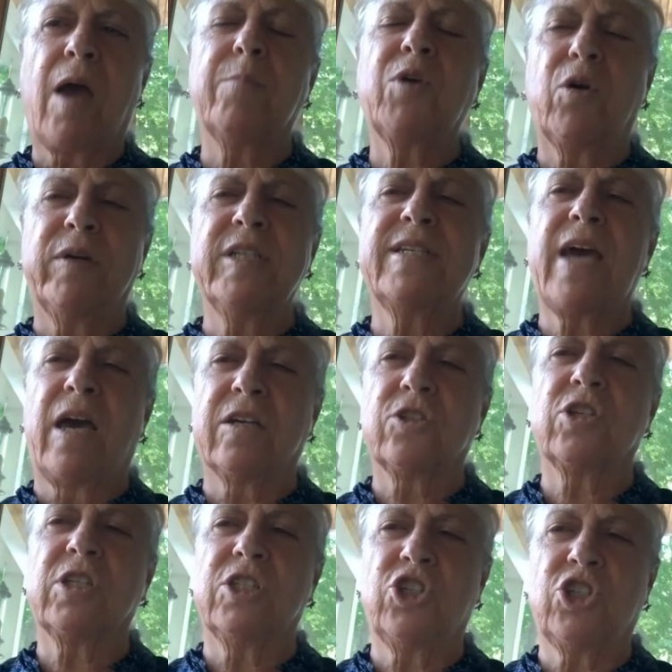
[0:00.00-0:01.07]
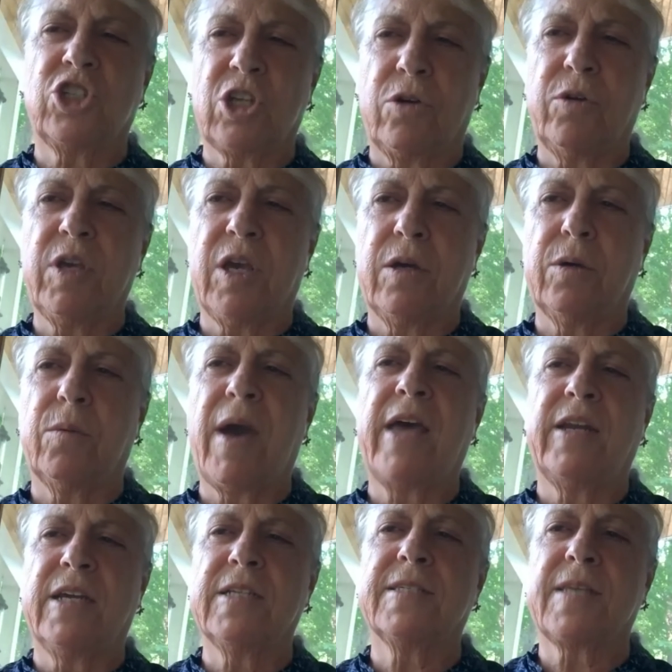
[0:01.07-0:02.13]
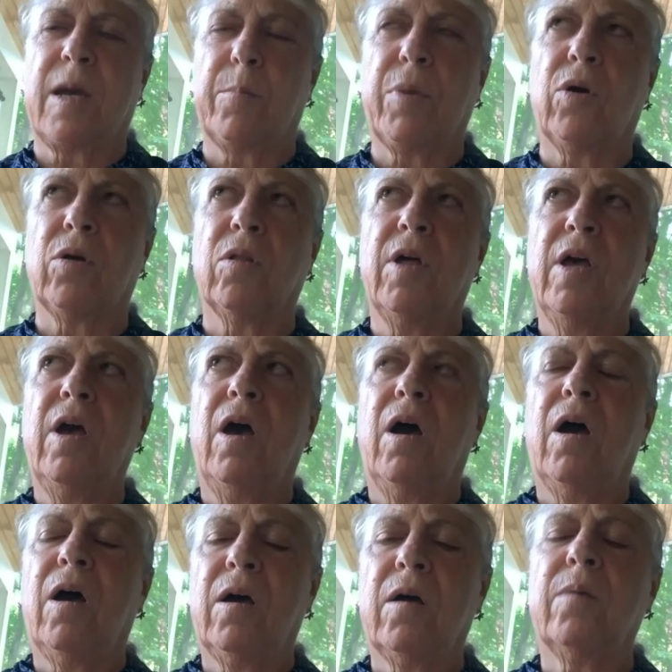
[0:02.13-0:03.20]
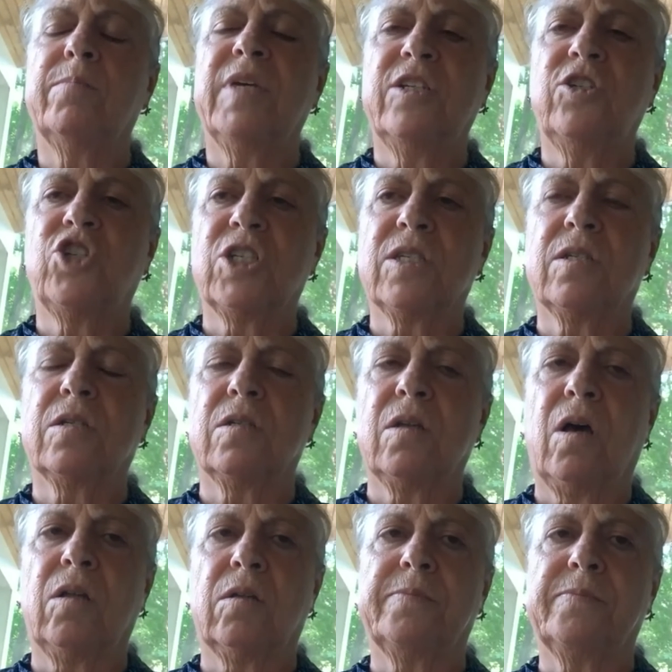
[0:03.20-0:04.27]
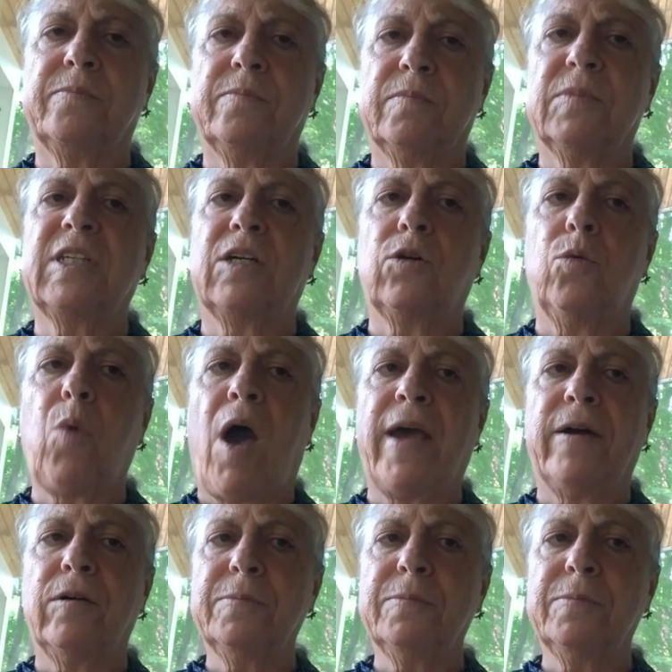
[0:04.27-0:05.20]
I'm going to actually show you an example in just a little while.